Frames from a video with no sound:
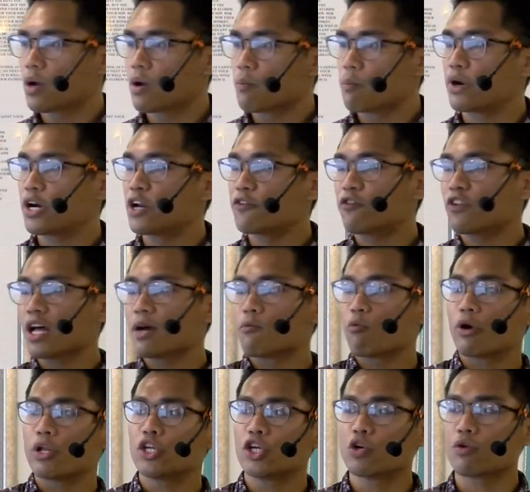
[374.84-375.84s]
Butterfly,
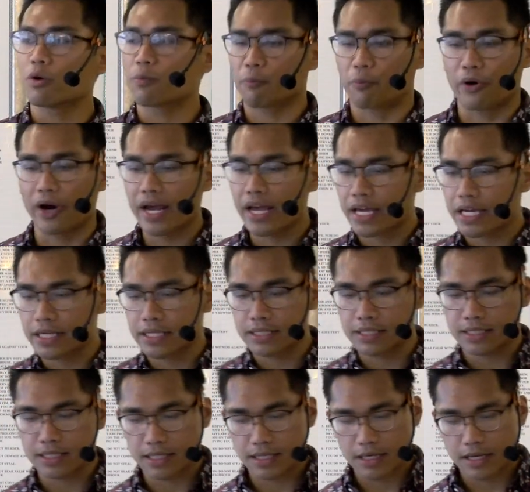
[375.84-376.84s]
when you were
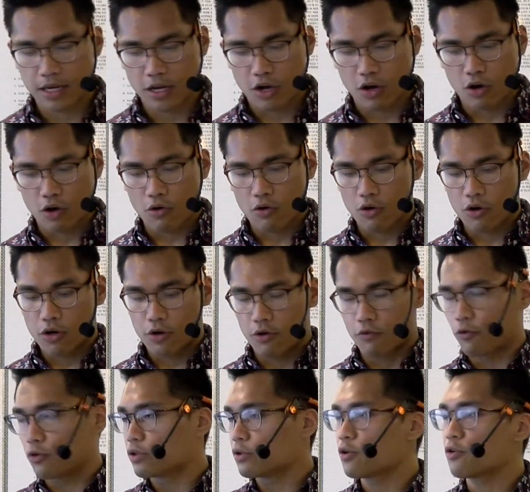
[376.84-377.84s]
praying
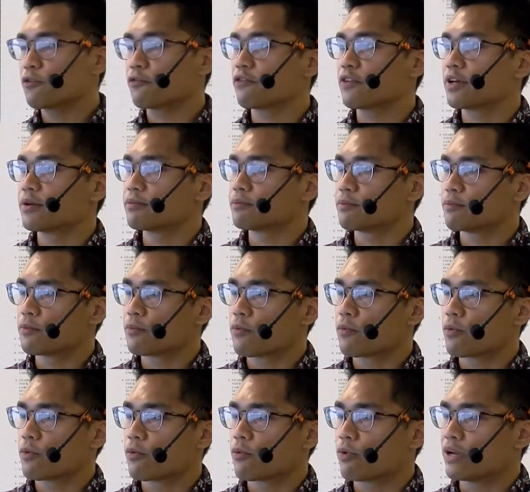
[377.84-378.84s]
for little Flim,
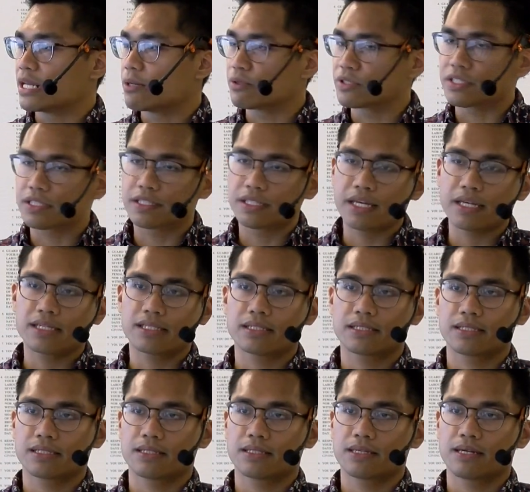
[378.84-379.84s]
when he was sick,
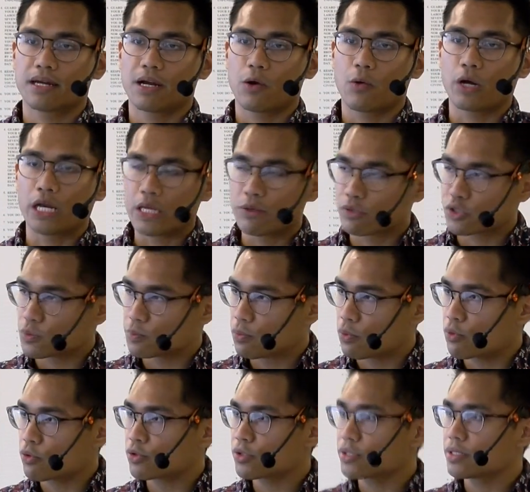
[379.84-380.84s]
when he was
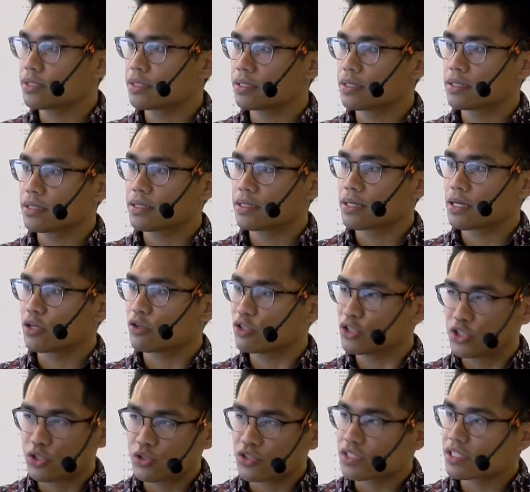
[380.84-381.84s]
born, could
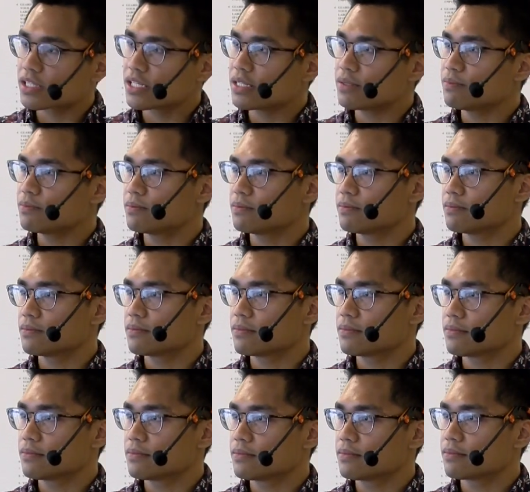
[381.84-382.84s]
you sleep?
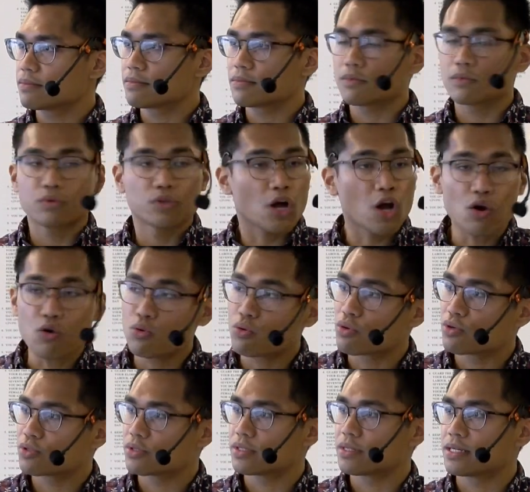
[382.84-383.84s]
No,
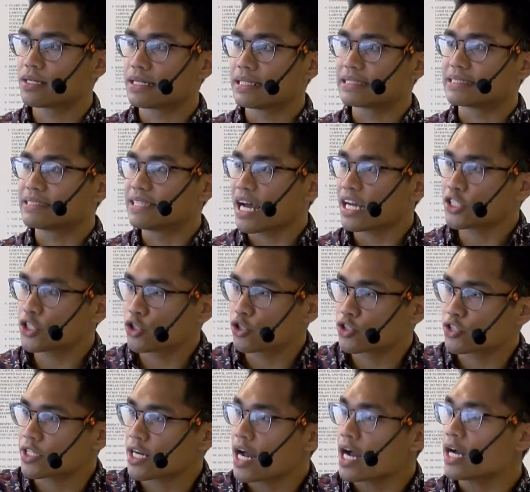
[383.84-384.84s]
that's your
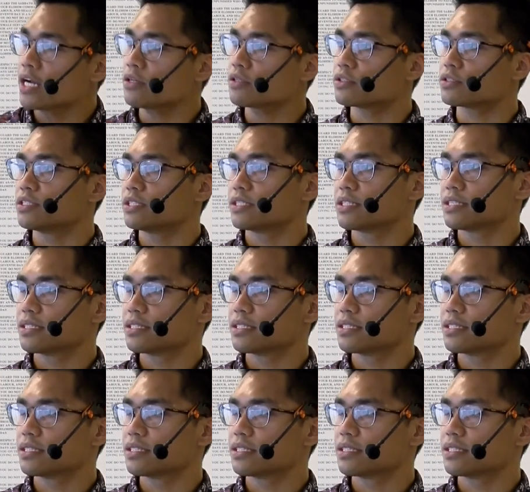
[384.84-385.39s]
child.